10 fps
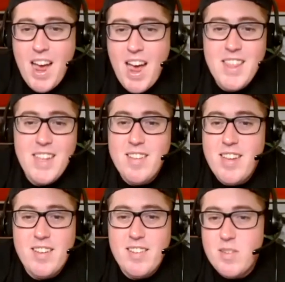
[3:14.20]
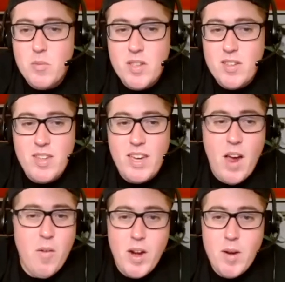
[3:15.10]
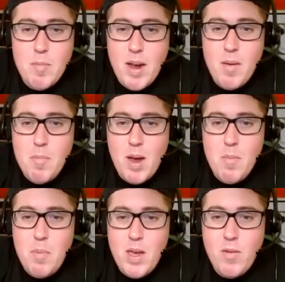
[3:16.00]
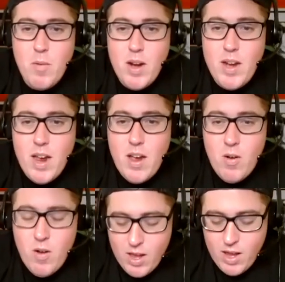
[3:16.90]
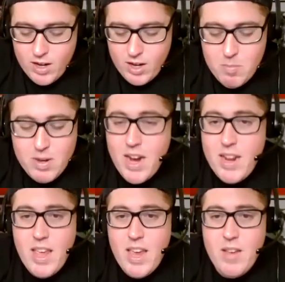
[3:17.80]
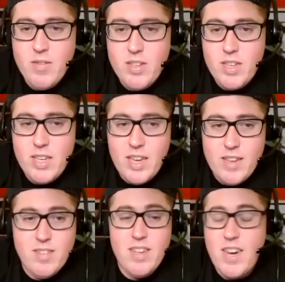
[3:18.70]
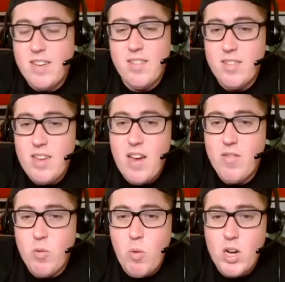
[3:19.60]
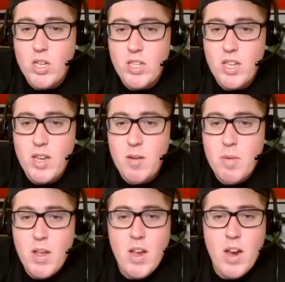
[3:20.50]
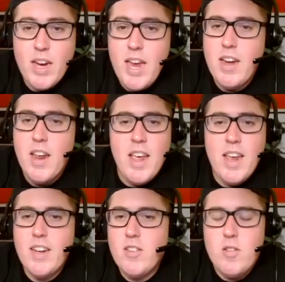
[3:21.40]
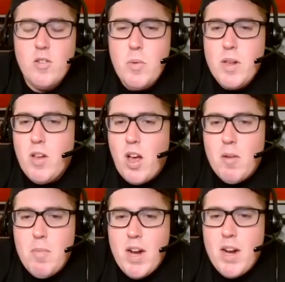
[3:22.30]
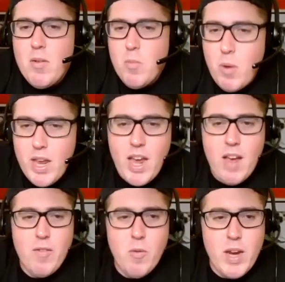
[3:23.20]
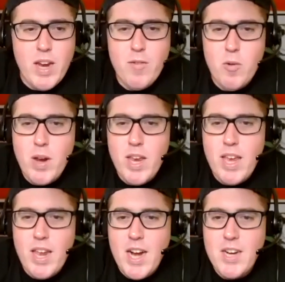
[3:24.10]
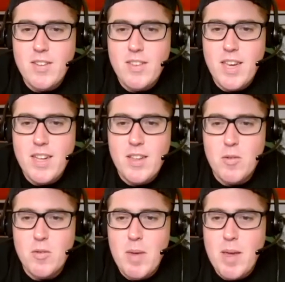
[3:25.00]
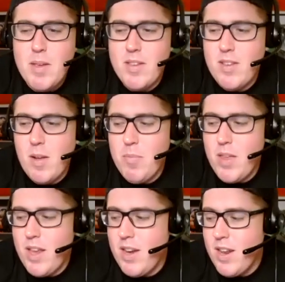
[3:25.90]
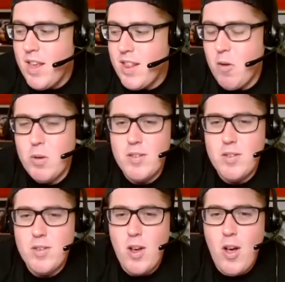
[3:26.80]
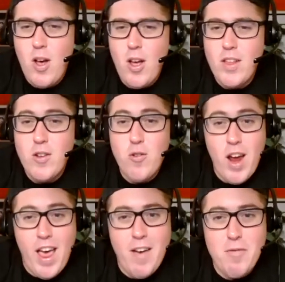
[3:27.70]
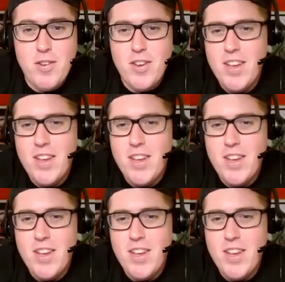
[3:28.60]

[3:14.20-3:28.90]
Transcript: think the Texans can win this thing outright. My pick right now coming out of the AFC is the Texans after watching them again. And we talk about it week after week after week. And I just think there was maybe something that we saw in the draft.